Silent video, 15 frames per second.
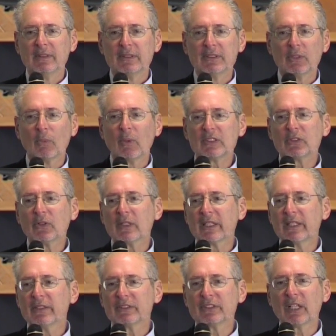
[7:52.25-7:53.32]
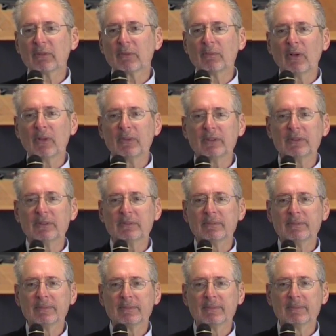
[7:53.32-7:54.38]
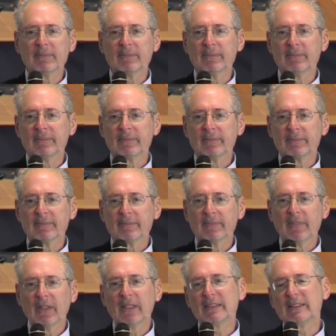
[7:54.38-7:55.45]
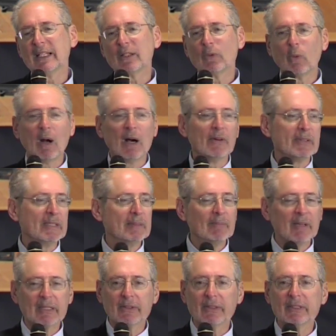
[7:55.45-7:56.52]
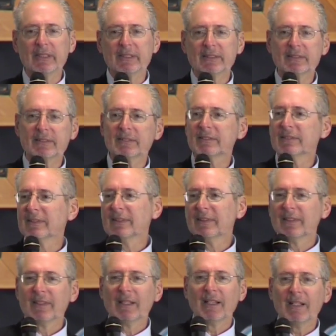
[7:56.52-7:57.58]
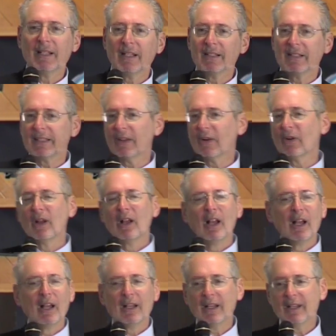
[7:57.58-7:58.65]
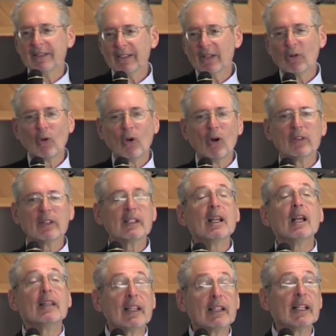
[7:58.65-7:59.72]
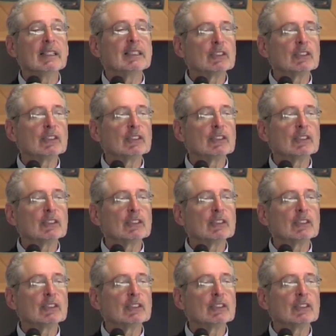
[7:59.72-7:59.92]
So what's going to kill General Motors? Oh, you say quality, my goodness. All the thing